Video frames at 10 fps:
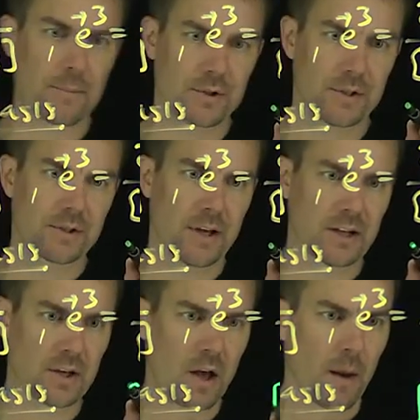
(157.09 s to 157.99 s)
the properties of these
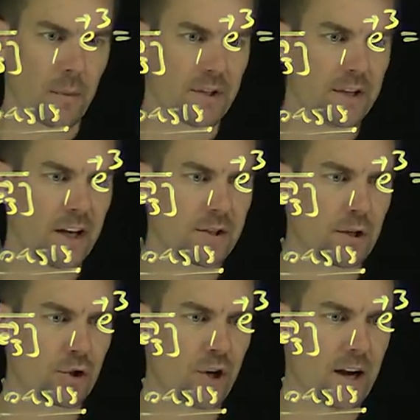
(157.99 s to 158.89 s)
things, but it's easy
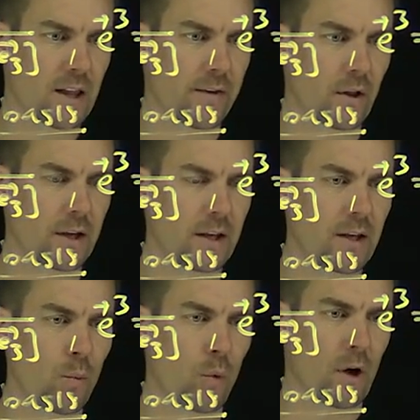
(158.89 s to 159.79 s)
to check that if I look at
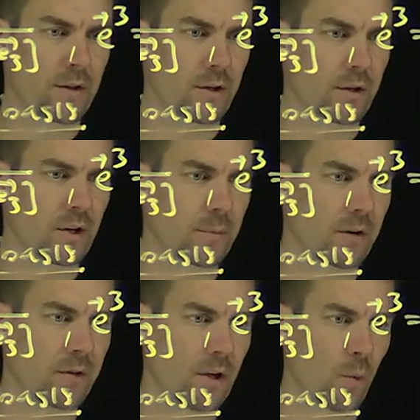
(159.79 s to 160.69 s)
E1, the
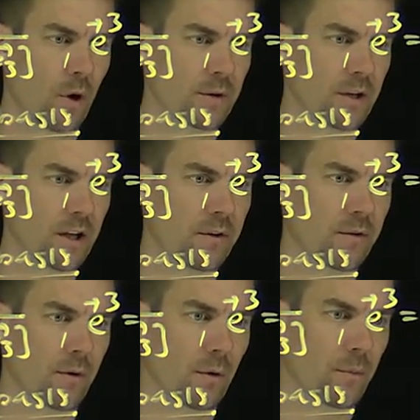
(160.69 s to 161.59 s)
determinant of E1,
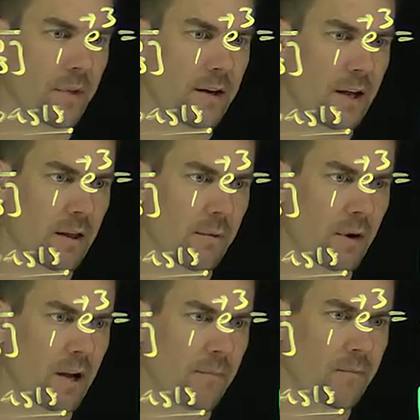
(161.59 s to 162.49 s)
E2, and
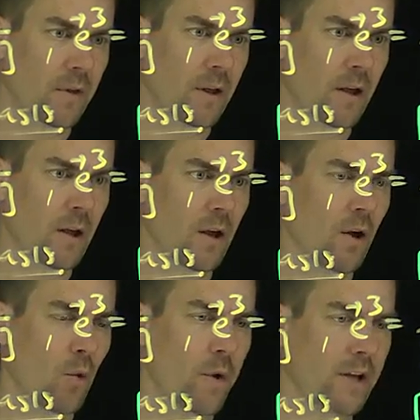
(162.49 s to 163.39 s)
E3,
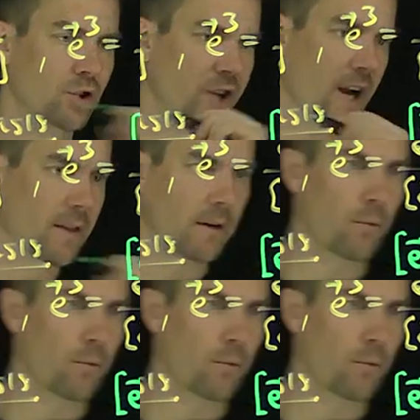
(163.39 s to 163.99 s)
we can check,